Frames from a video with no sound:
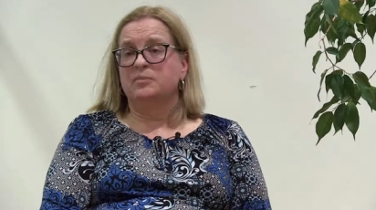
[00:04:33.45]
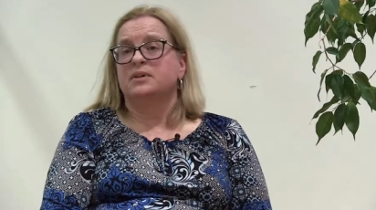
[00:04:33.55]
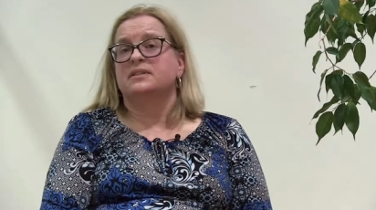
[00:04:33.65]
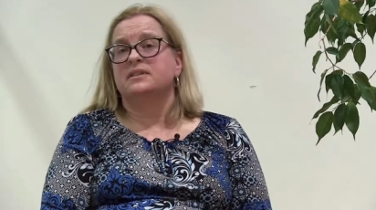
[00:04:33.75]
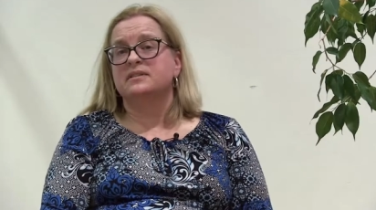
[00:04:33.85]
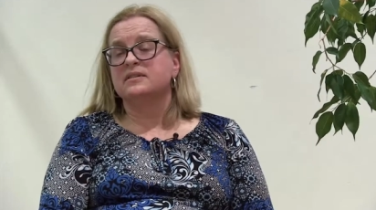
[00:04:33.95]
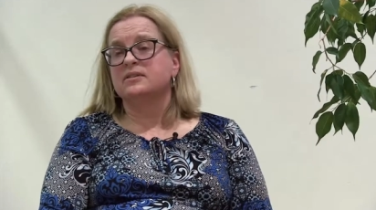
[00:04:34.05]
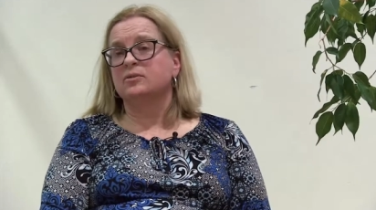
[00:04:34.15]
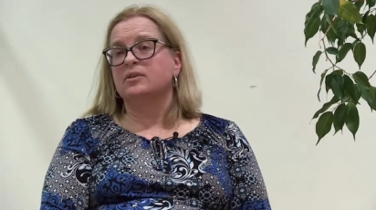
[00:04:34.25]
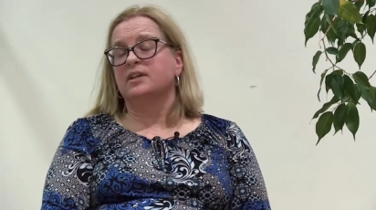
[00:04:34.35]
but
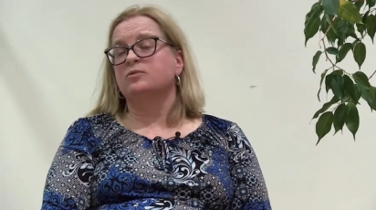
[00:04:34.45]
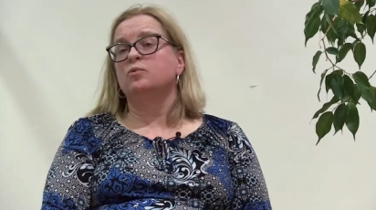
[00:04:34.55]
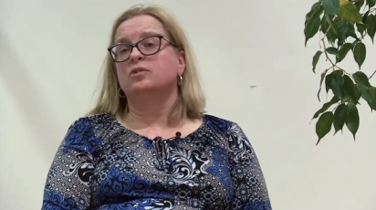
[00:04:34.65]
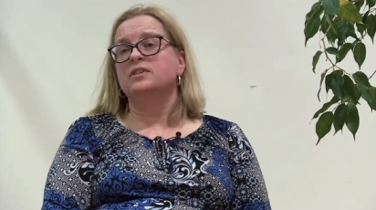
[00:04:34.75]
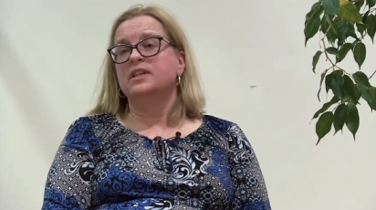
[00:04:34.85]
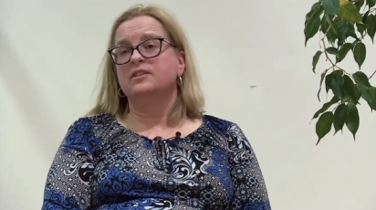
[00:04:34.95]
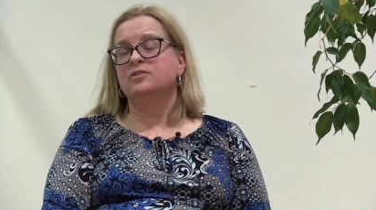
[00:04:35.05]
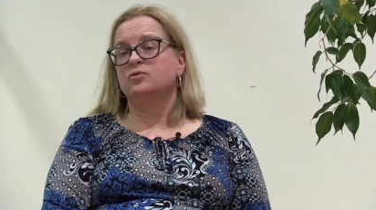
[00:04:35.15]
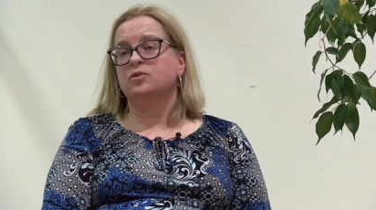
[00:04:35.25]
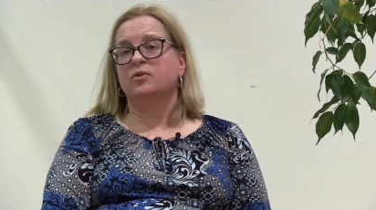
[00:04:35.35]
doesn't look at what
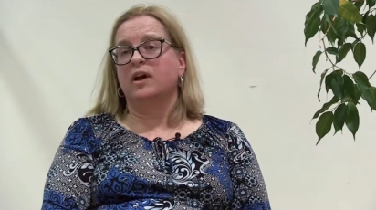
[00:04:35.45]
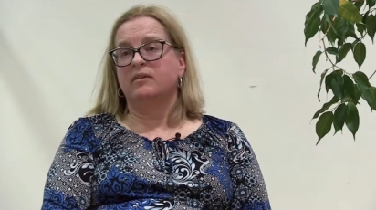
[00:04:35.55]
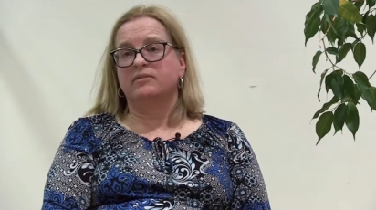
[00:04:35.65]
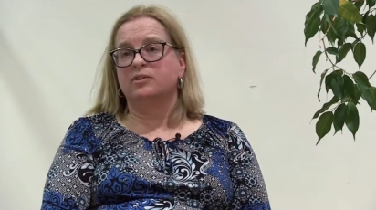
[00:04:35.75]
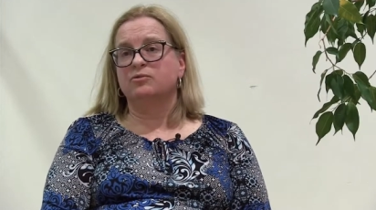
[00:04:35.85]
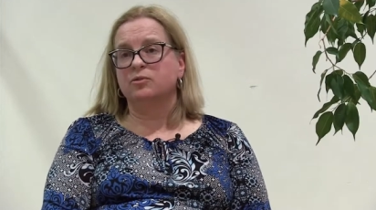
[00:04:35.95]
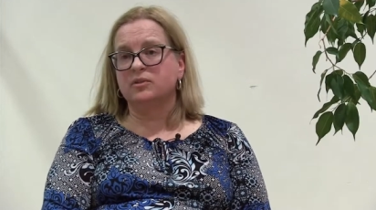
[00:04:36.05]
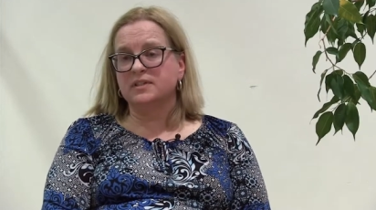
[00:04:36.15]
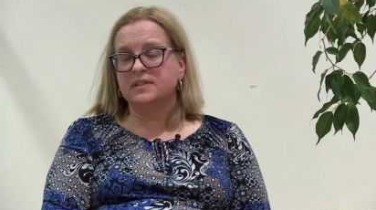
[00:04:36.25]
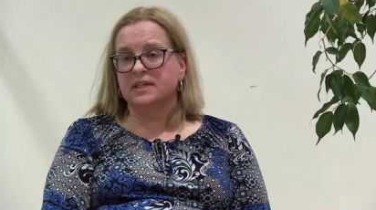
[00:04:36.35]
needs do you have in a
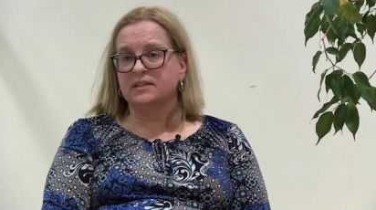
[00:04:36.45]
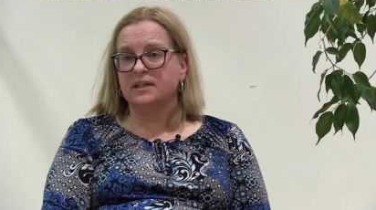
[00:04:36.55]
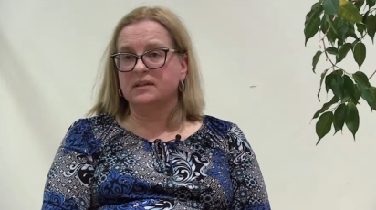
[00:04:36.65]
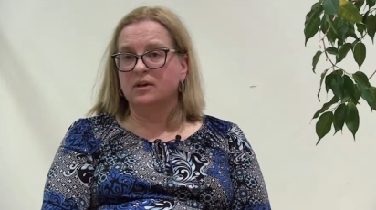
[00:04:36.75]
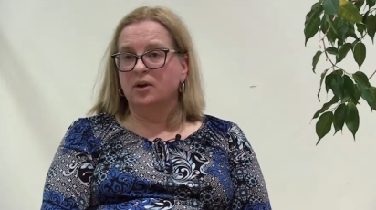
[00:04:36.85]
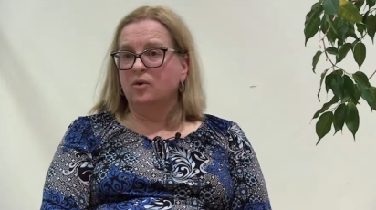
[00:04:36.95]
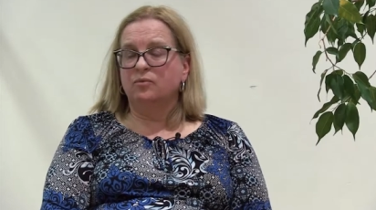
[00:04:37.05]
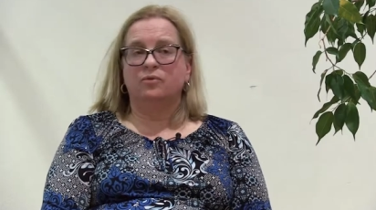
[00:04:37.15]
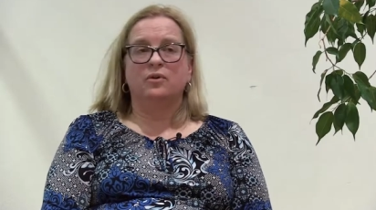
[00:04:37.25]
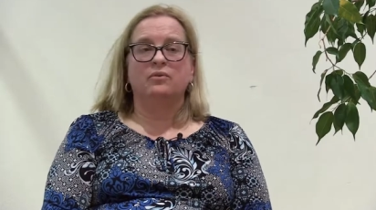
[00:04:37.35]
rural setting
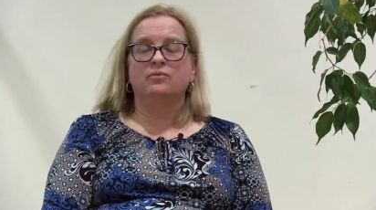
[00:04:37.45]
for,